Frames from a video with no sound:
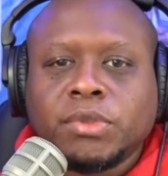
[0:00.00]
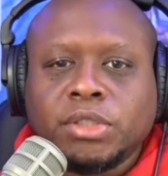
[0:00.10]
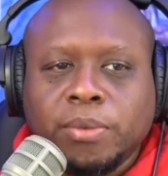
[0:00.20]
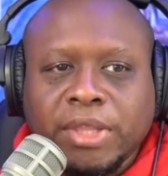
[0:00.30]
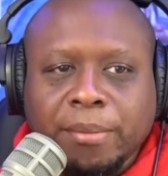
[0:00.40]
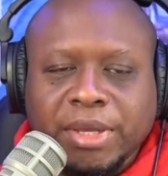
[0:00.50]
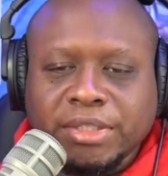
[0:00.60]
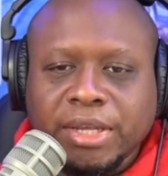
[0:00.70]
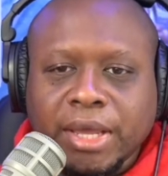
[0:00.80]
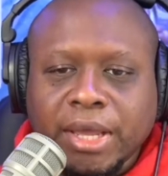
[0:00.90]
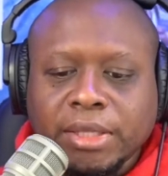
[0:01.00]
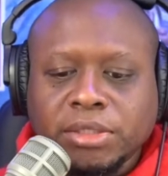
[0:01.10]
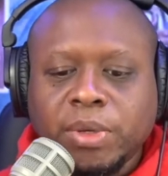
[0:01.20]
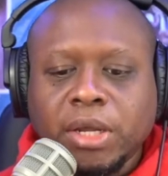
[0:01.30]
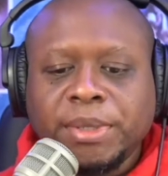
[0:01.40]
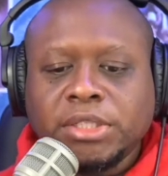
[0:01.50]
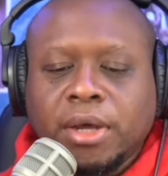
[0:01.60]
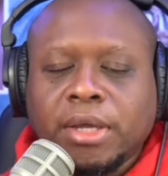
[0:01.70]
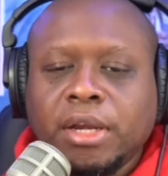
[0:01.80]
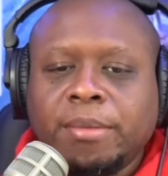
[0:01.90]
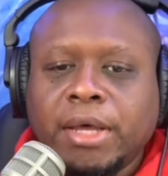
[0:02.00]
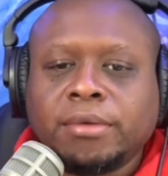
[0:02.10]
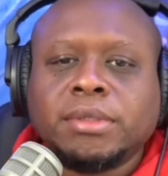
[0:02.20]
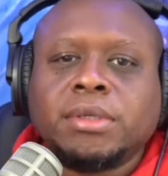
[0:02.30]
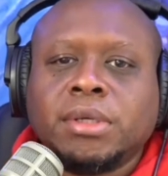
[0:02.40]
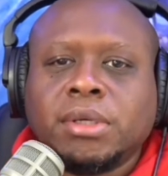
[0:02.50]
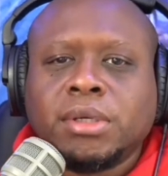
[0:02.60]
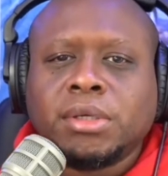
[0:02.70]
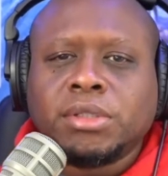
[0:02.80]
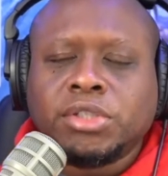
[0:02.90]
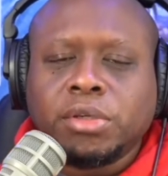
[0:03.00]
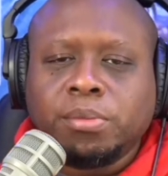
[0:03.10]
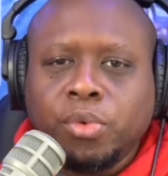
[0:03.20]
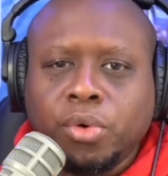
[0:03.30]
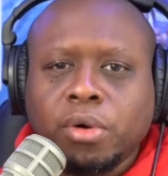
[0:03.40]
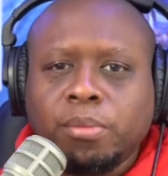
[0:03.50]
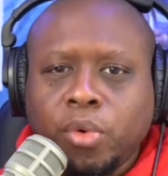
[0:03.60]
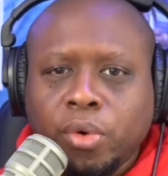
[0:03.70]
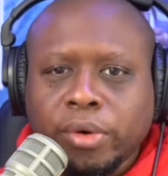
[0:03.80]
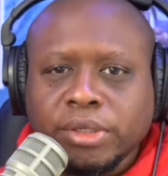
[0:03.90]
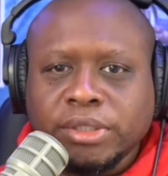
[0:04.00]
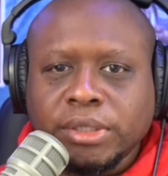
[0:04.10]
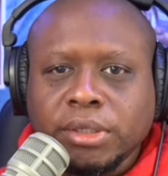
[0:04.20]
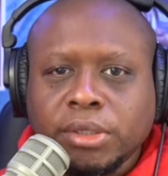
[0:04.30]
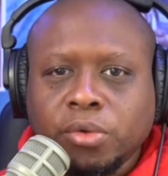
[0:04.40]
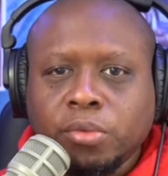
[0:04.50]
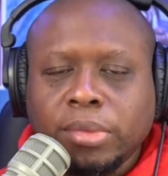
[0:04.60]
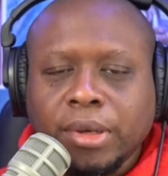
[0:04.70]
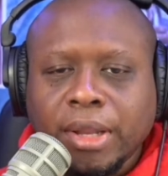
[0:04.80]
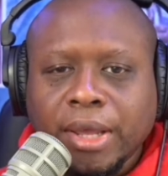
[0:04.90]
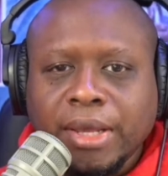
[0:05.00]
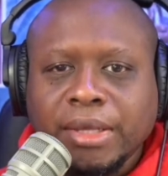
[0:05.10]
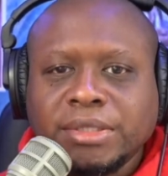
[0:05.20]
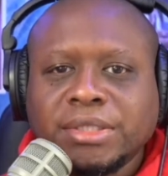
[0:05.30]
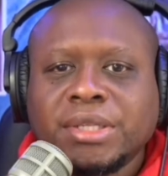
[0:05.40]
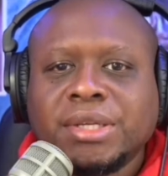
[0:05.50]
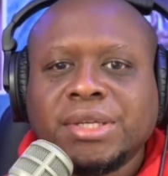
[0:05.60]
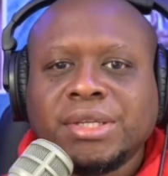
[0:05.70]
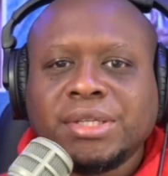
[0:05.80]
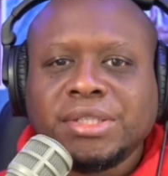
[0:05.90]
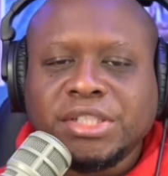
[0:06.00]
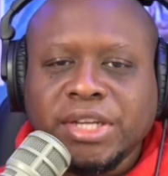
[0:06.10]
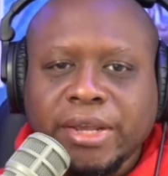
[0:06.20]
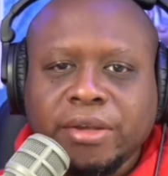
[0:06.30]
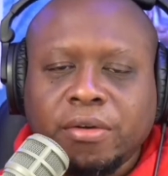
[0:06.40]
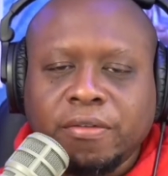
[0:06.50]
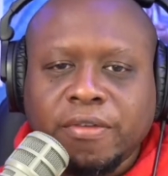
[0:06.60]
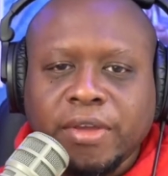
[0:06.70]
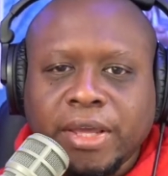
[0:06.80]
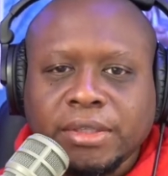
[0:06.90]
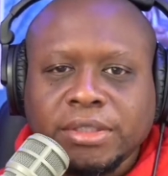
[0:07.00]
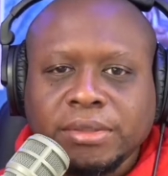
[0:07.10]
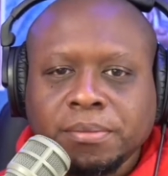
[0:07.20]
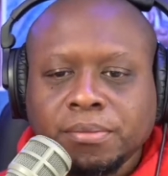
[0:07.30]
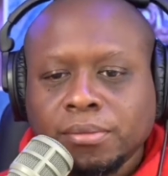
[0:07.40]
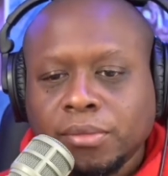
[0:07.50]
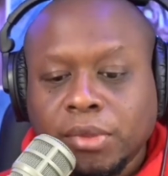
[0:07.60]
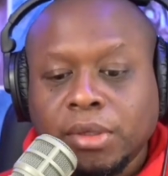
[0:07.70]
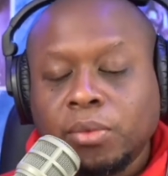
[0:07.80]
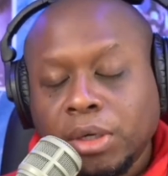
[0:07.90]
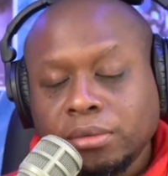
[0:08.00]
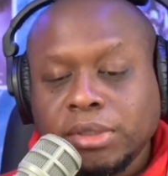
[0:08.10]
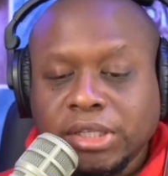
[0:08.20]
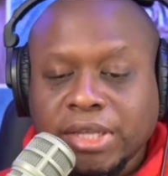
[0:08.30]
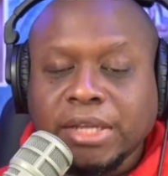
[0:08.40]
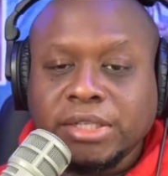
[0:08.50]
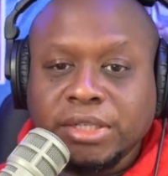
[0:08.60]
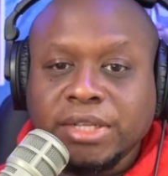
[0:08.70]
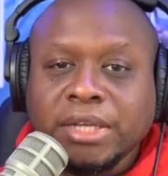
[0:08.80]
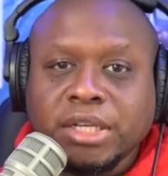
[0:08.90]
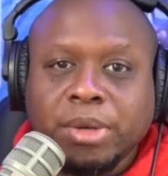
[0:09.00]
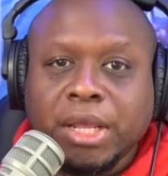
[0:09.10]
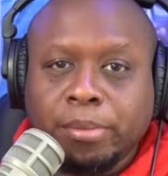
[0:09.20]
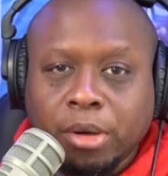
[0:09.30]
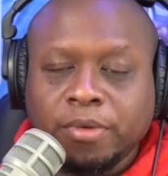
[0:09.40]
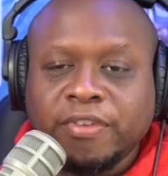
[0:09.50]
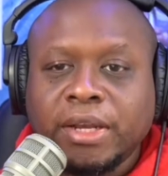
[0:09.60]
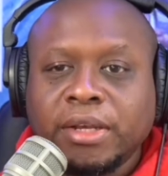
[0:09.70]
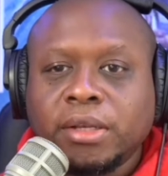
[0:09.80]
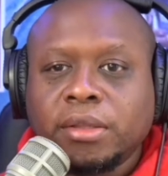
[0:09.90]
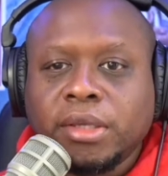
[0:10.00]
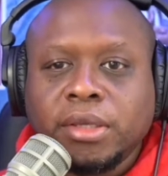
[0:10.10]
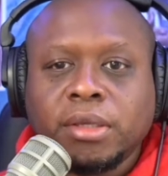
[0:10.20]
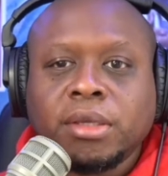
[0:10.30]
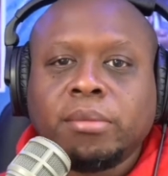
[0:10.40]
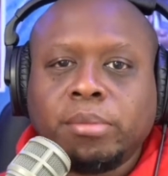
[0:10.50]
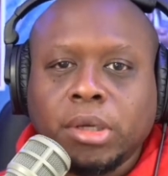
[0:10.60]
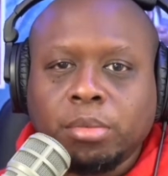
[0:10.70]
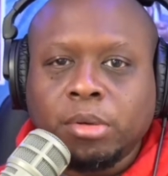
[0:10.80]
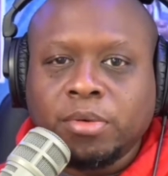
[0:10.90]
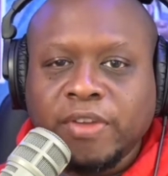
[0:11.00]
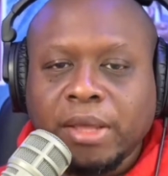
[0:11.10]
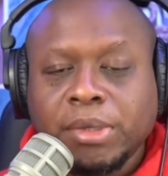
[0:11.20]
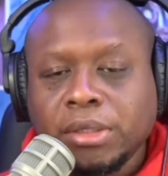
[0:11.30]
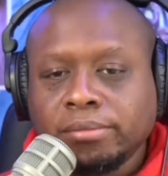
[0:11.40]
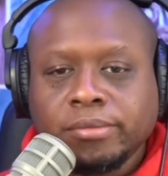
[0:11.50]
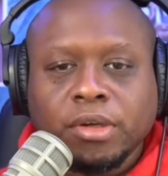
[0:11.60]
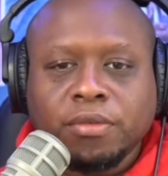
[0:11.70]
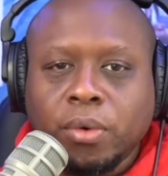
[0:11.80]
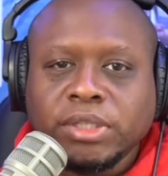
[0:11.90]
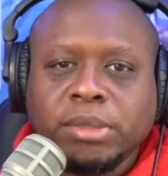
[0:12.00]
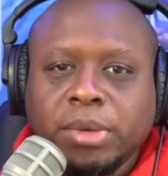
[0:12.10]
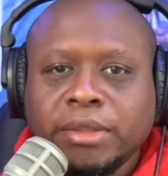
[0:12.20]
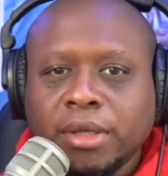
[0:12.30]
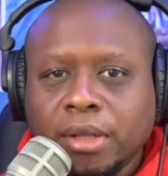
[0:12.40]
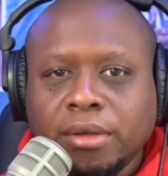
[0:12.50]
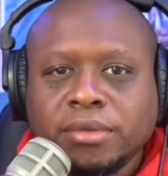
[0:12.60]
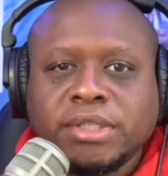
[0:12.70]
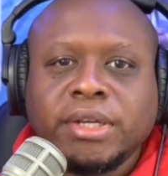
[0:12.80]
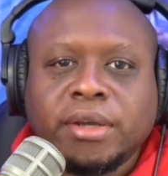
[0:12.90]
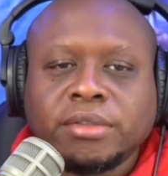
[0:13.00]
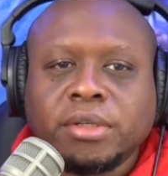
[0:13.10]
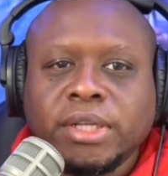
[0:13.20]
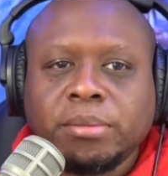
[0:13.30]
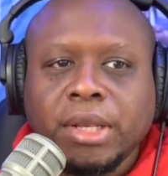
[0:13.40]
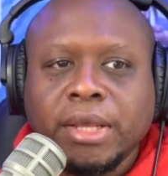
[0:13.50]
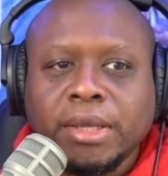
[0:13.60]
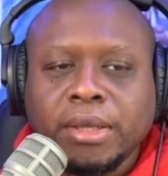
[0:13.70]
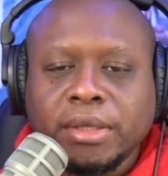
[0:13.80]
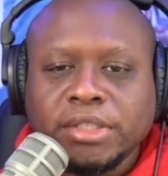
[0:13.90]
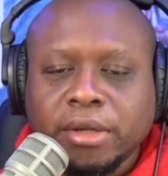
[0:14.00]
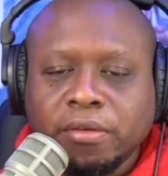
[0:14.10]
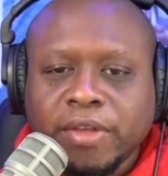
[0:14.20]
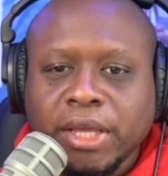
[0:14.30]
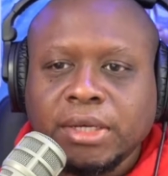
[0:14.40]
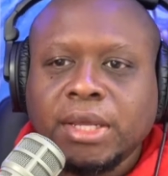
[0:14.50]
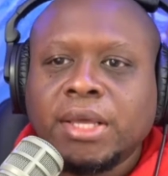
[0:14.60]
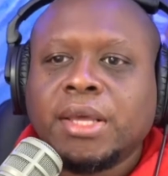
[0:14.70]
So with that being said, guys, we're going to be talking about Temuera Morrison, who plays Jango Fett. Well, he's actually playing Boba Fett in the Book of Boba Fett, but of course he played the clones and he also did play Jango Fett.